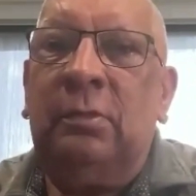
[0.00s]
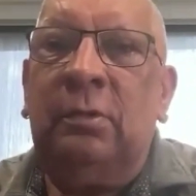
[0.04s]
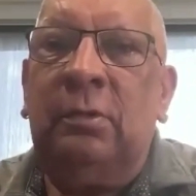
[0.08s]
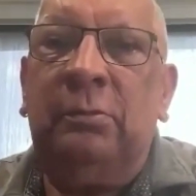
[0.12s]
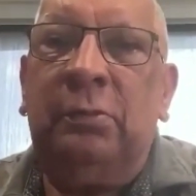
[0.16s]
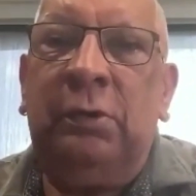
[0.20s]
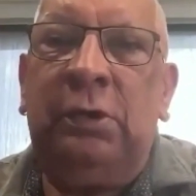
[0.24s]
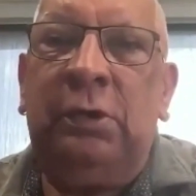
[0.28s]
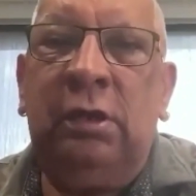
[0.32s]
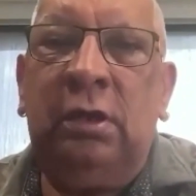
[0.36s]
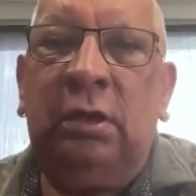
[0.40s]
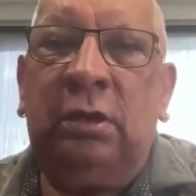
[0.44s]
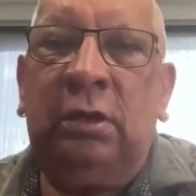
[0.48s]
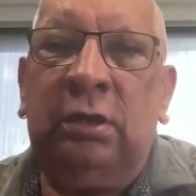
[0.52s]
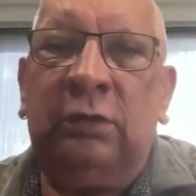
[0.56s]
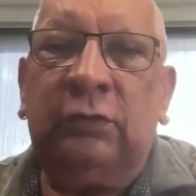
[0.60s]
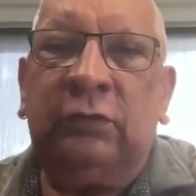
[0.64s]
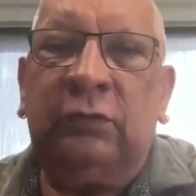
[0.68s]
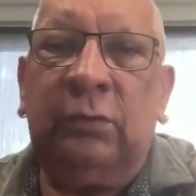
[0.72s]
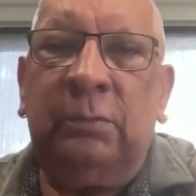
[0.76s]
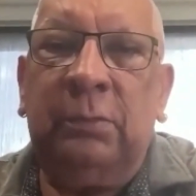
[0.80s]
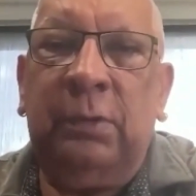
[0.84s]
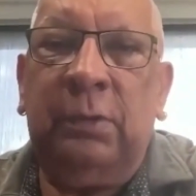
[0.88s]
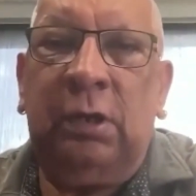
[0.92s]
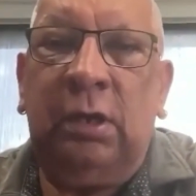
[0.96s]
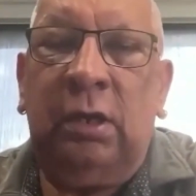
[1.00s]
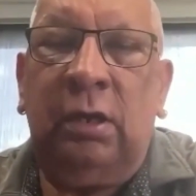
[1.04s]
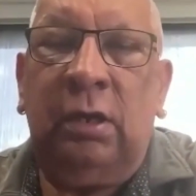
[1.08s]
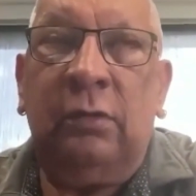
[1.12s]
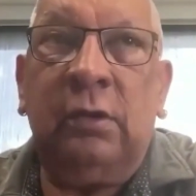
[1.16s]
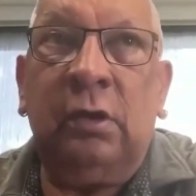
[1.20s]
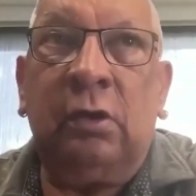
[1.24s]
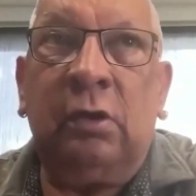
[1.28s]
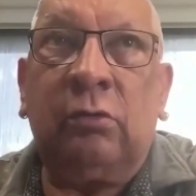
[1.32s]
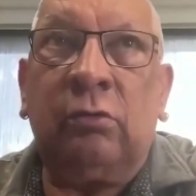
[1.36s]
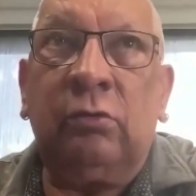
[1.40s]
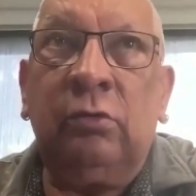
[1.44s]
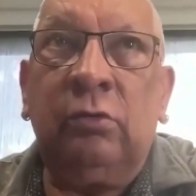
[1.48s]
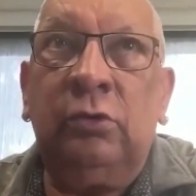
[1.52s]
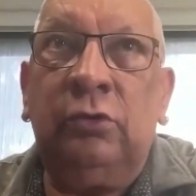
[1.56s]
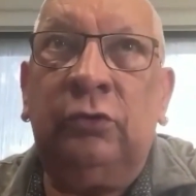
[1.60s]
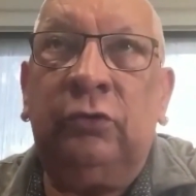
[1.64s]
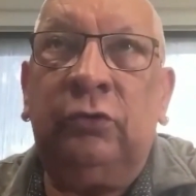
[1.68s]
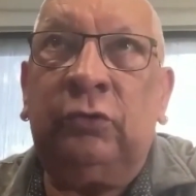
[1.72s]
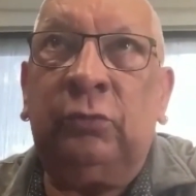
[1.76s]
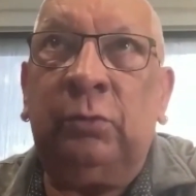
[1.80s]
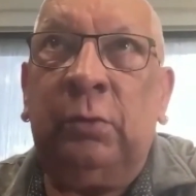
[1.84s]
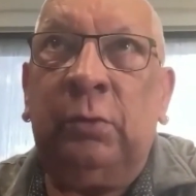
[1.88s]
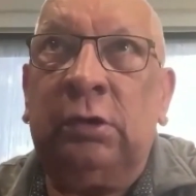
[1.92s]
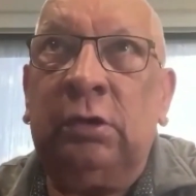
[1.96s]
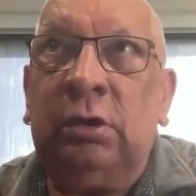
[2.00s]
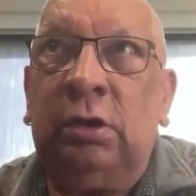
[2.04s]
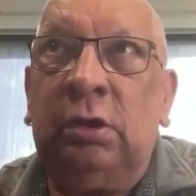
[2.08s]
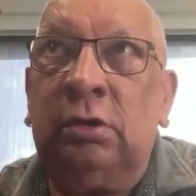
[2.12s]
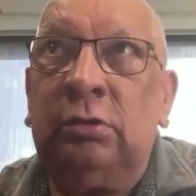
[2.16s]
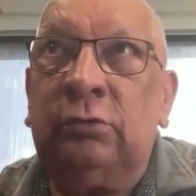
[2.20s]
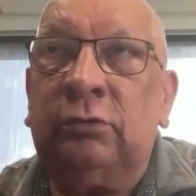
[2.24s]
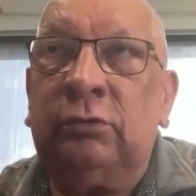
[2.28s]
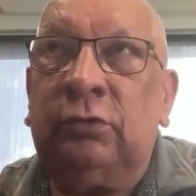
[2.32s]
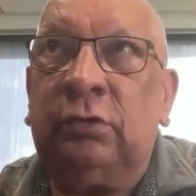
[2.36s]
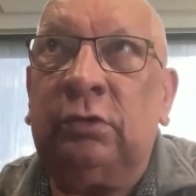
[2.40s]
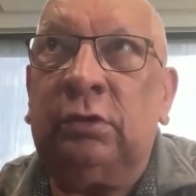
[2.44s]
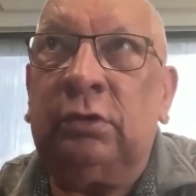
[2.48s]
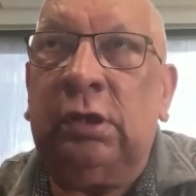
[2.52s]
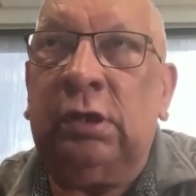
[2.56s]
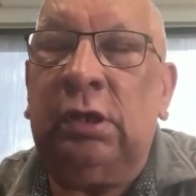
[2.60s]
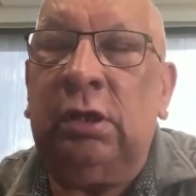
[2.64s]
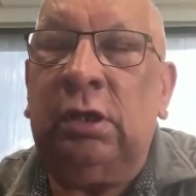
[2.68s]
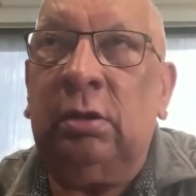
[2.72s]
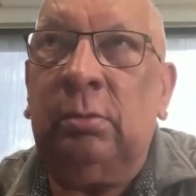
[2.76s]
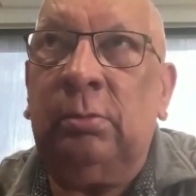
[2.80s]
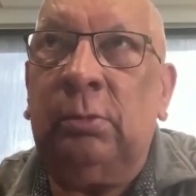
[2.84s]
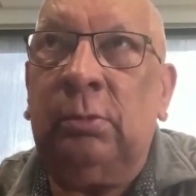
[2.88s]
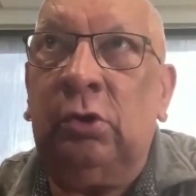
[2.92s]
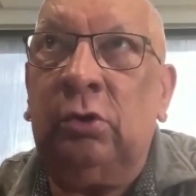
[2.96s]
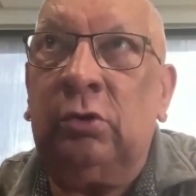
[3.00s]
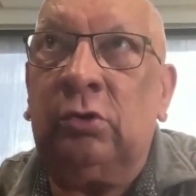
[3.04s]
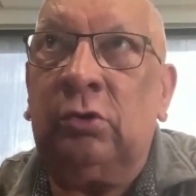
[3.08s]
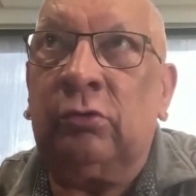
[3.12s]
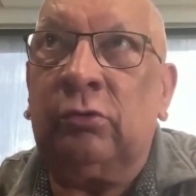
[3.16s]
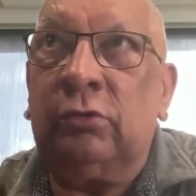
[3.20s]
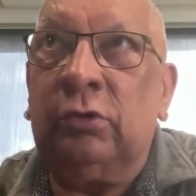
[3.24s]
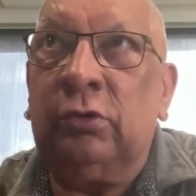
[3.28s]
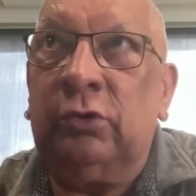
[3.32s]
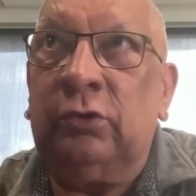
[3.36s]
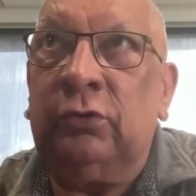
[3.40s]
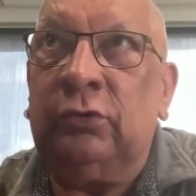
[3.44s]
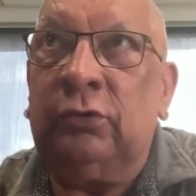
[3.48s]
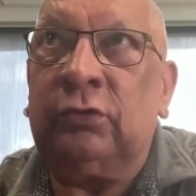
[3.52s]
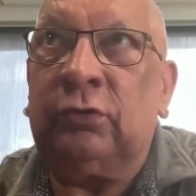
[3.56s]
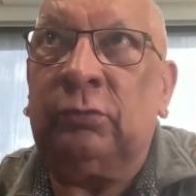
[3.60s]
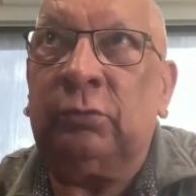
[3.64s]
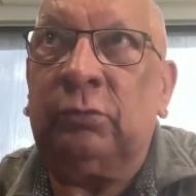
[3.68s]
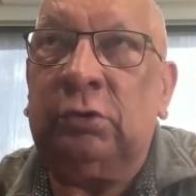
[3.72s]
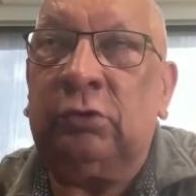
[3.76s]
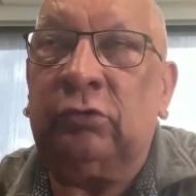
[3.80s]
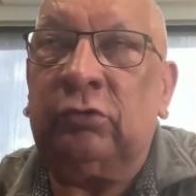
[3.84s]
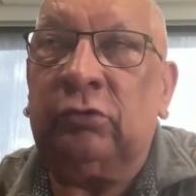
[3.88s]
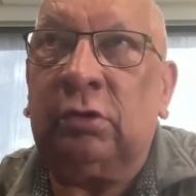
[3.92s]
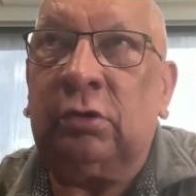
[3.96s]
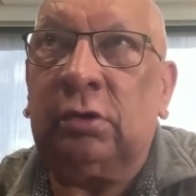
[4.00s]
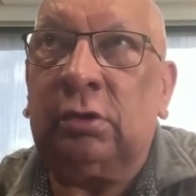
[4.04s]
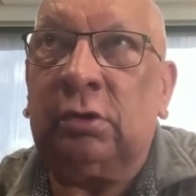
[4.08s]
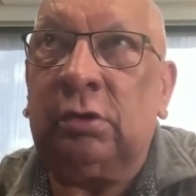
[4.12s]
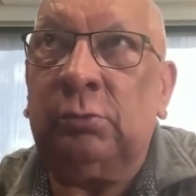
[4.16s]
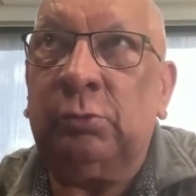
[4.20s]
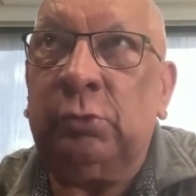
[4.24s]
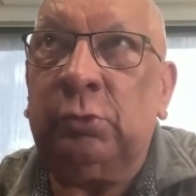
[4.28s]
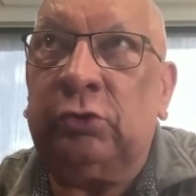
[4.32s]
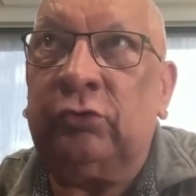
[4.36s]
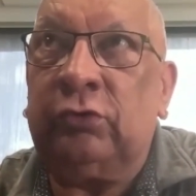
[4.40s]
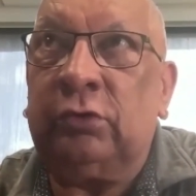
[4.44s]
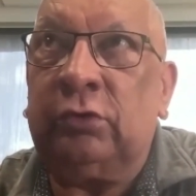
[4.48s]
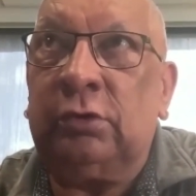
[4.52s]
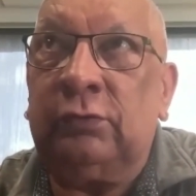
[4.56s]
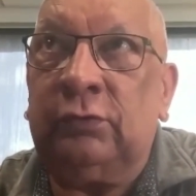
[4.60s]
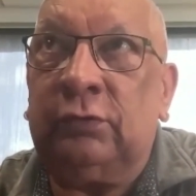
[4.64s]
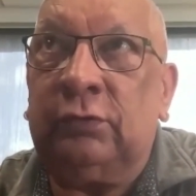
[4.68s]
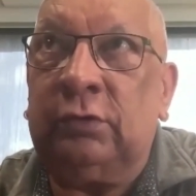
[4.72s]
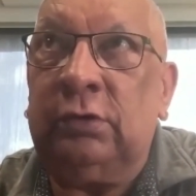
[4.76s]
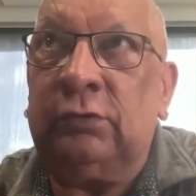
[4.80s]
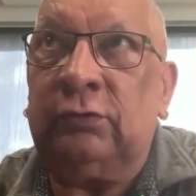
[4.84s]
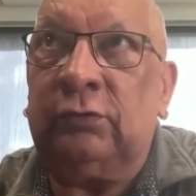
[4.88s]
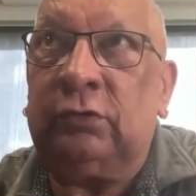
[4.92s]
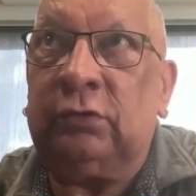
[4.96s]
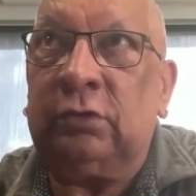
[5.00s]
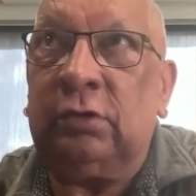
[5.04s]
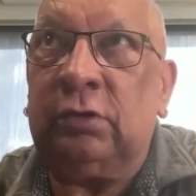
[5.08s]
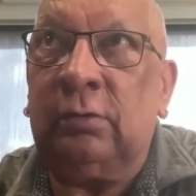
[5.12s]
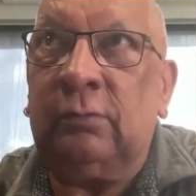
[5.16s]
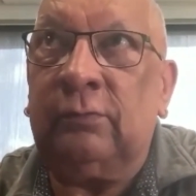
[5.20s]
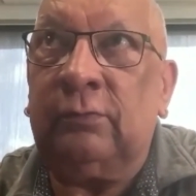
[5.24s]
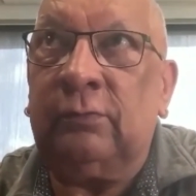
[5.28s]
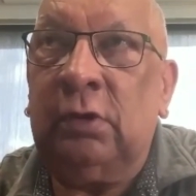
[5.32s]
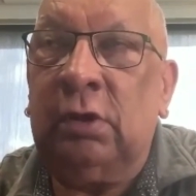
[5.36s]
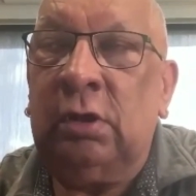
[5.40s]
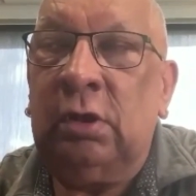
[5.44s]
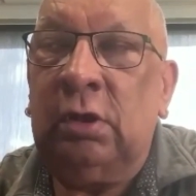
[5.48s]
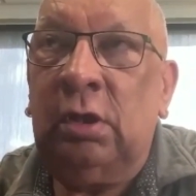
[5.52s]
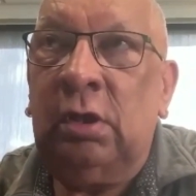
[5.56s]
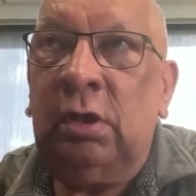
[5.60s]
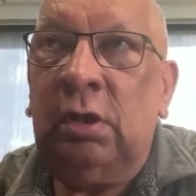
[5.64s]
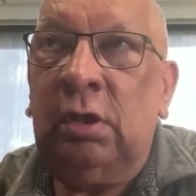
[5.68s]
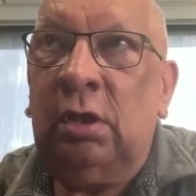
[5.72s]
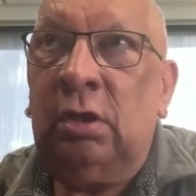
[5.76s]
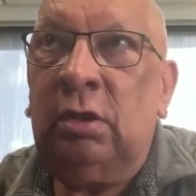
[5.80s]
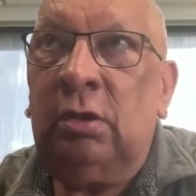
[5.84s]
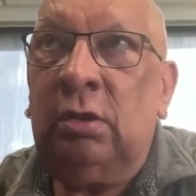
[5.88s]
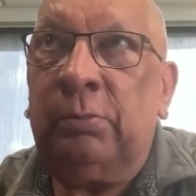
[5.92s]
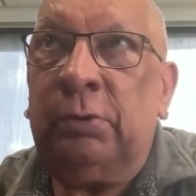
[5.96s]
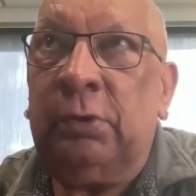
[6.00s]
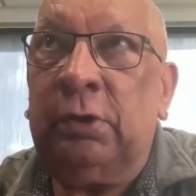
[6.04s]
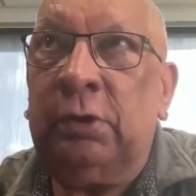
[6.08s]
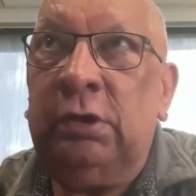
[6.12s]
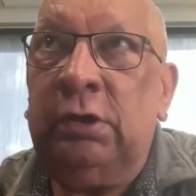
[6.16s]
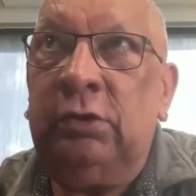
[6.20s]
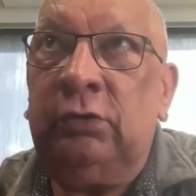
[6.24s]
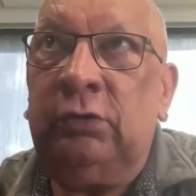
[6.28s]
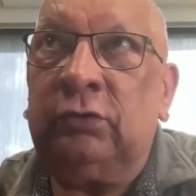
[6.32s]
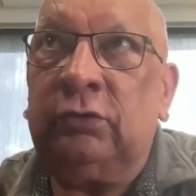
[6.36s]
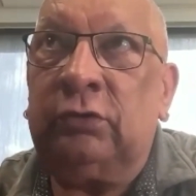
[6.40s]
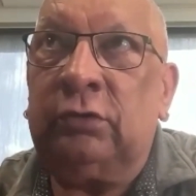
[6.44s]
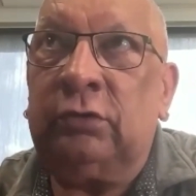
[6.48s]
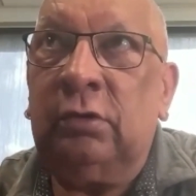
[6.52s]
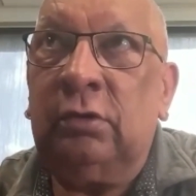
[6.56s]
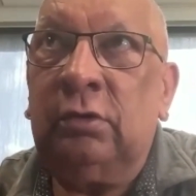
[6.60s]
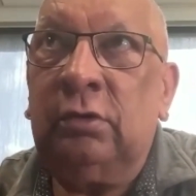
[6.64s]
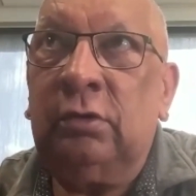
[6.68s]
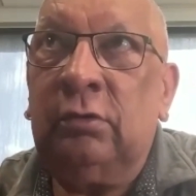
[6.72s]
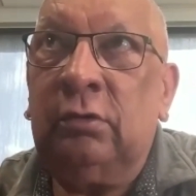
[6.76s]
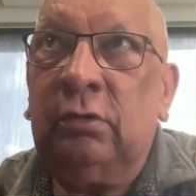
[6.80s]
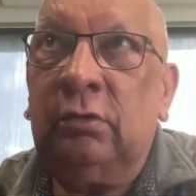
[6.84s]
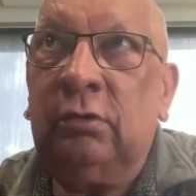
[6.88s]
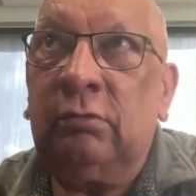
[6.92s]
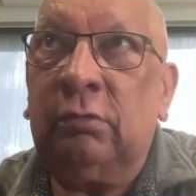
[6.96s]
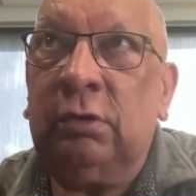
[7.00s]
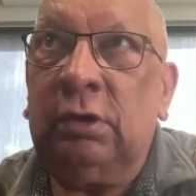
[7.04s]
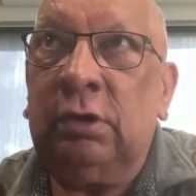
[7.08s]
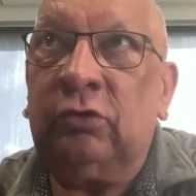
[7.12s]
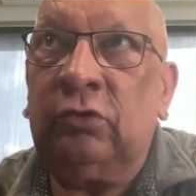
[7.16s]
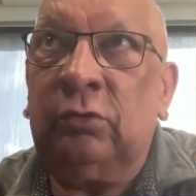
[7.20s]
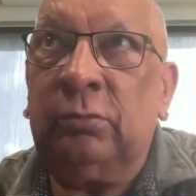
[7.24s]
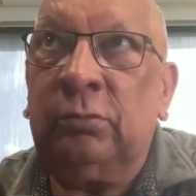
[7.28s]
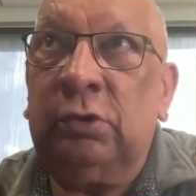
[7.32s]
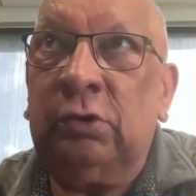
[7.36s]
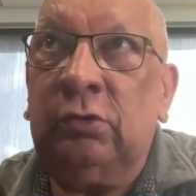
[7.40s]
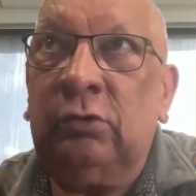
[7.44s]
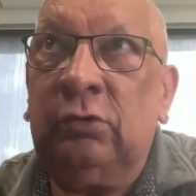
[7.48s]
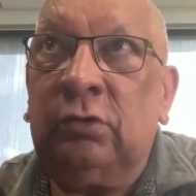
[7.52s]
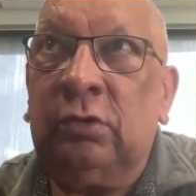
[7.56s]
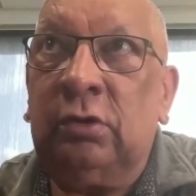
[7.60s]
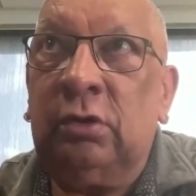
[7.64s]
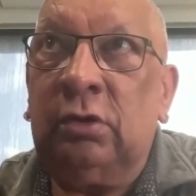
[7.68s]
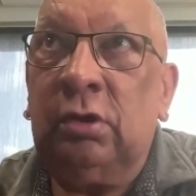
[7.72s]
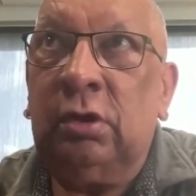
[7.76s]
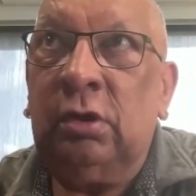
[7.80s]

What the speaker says: Be that as it may, the crews went out, the EMO crews, which consists of the police, the regiment,